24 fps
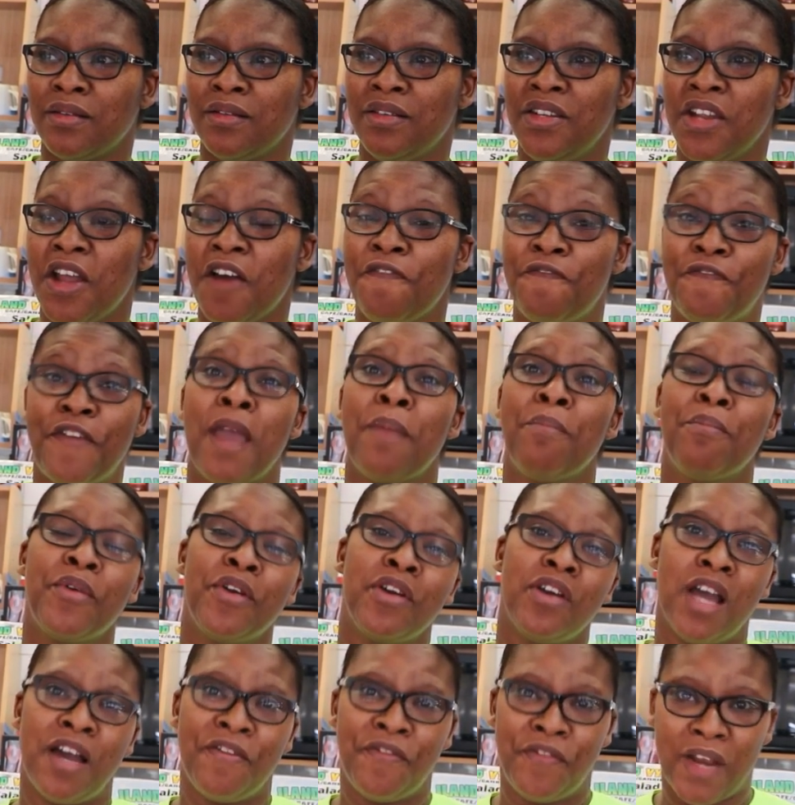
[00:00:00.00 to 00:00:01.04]

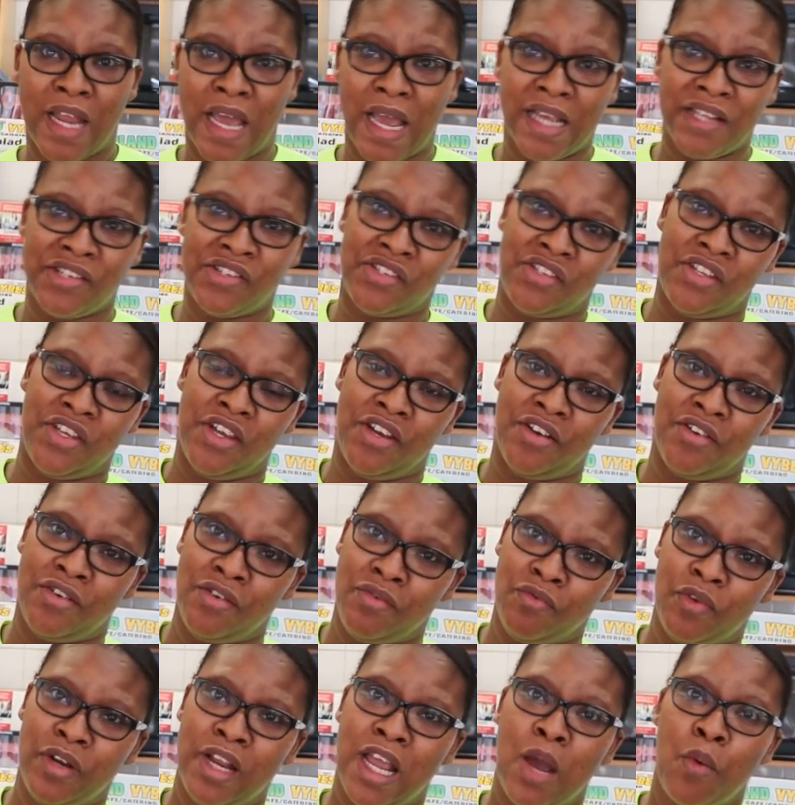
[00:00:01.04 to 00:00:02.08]
November of last year,
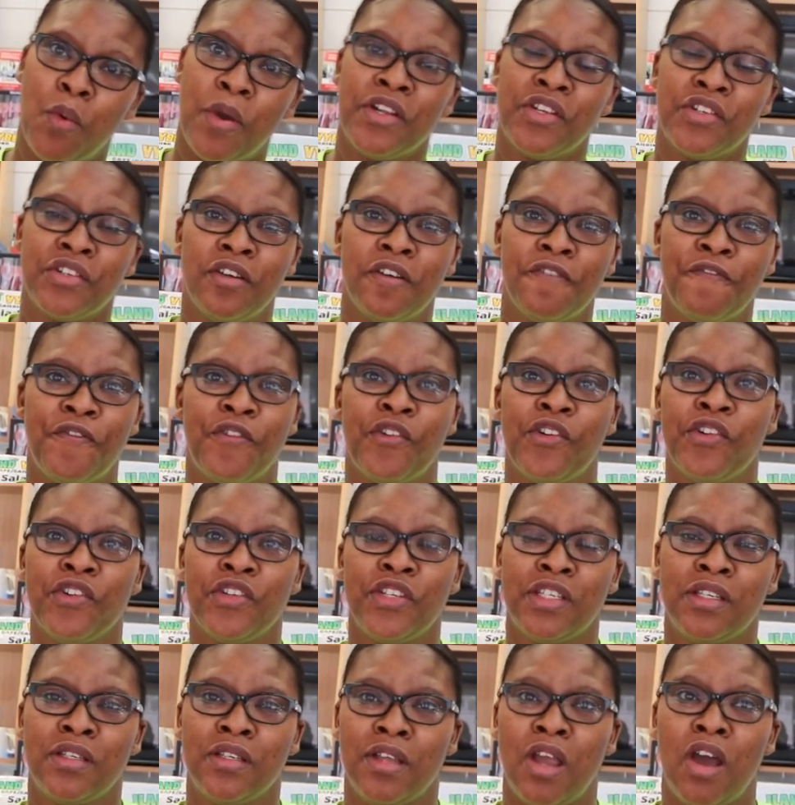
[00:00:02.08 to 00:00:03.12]
when I went to their
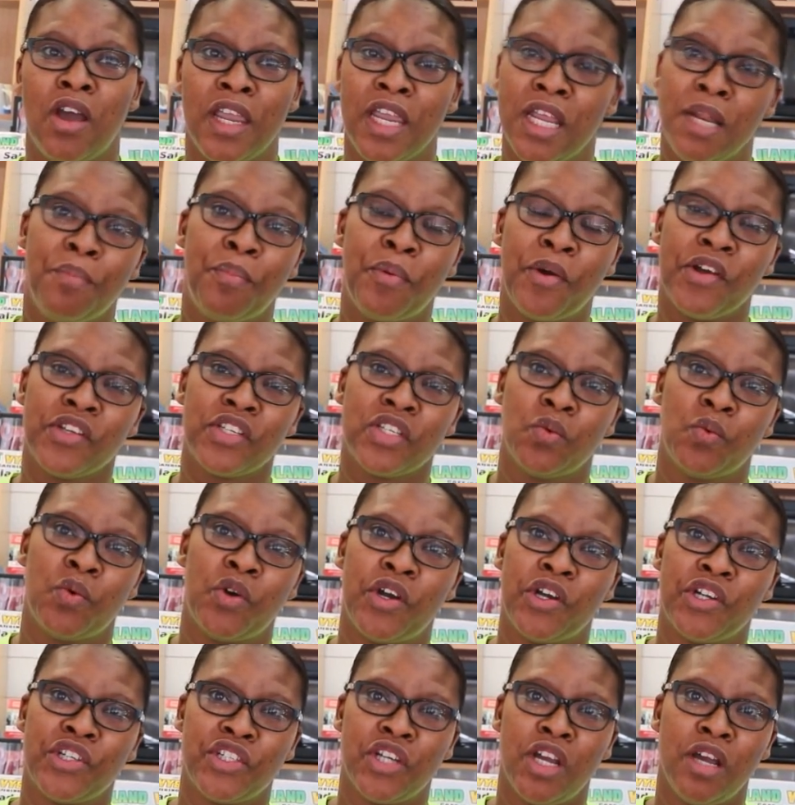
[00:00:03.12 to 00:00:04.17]
first in-person
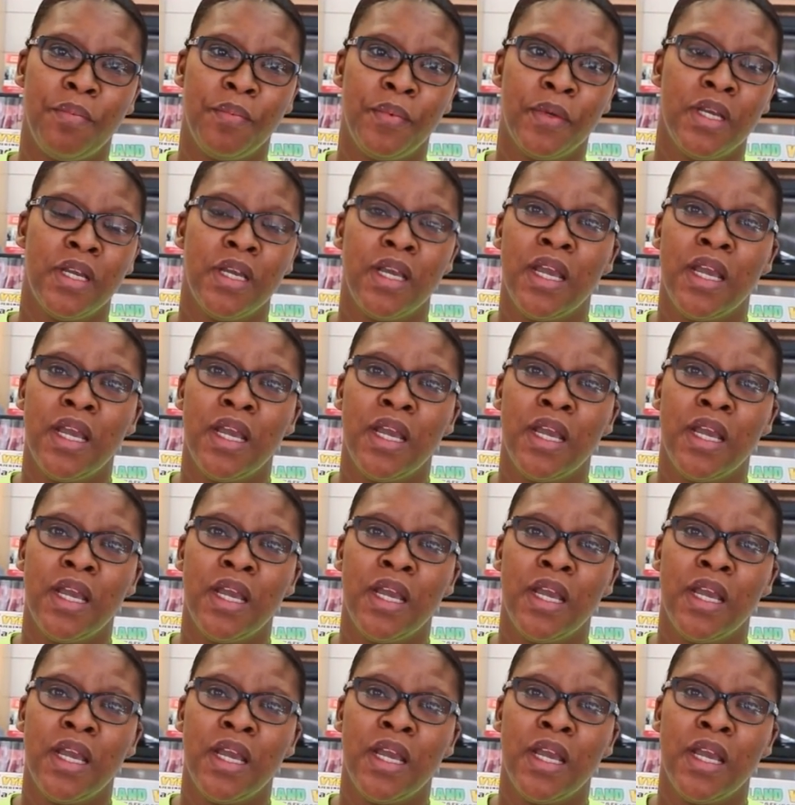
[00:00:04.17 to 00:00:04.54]
workshop,